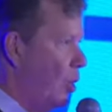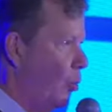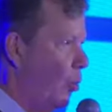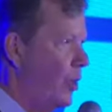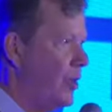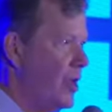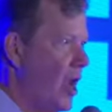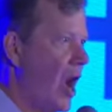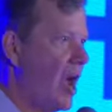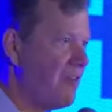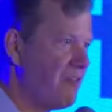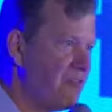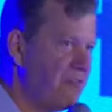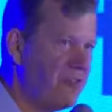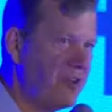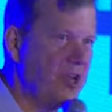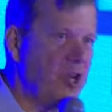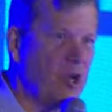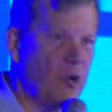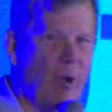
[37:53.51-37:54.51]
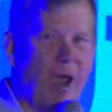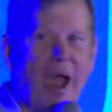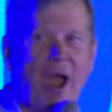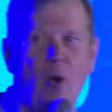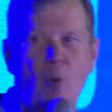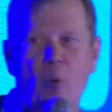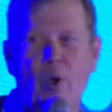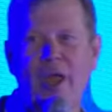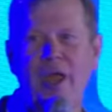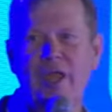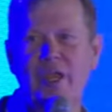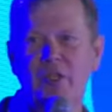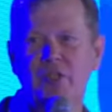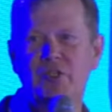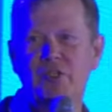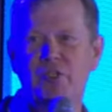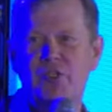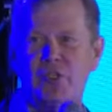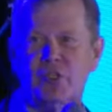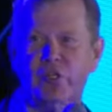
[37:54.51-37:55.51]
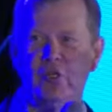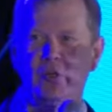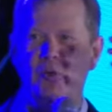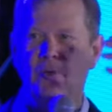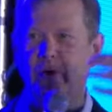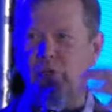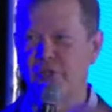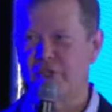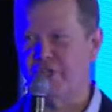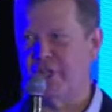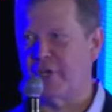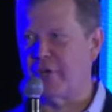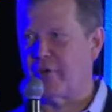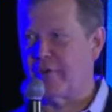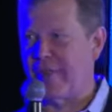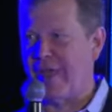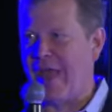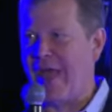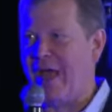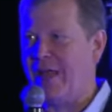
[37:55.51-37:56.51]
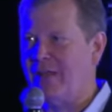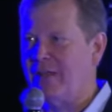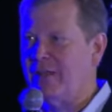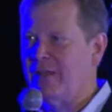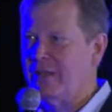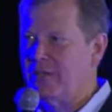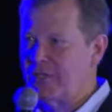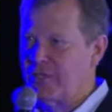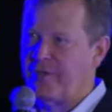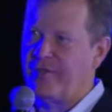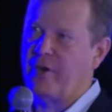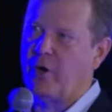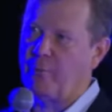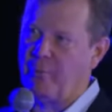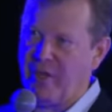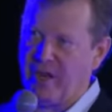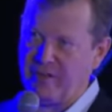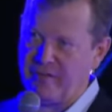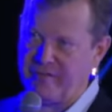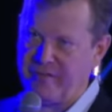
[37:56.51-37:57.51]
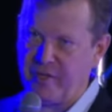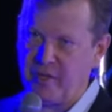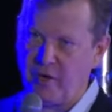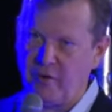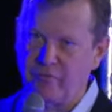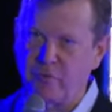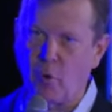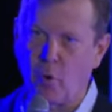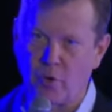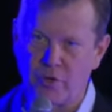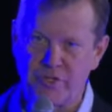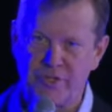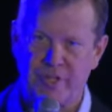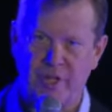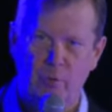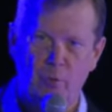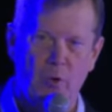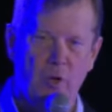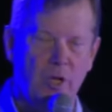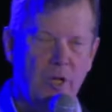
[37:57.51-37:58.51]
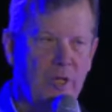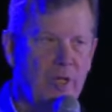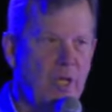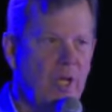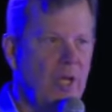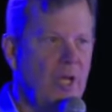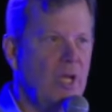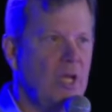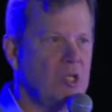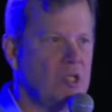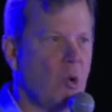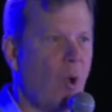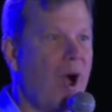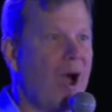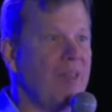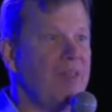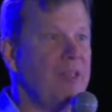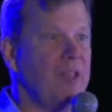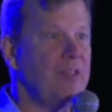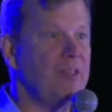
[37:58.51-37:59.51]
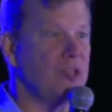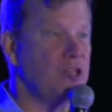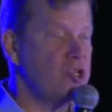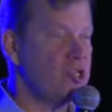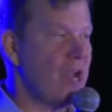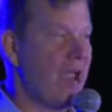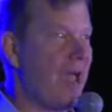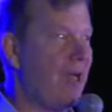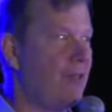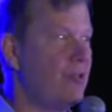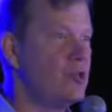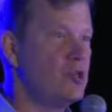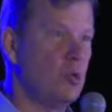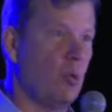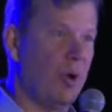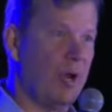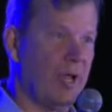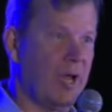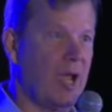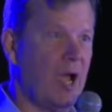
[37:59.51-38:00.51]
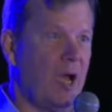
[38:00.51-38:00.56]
would not figure out ways to jigger that to their benefit. Of course they would. So I think the challenge when it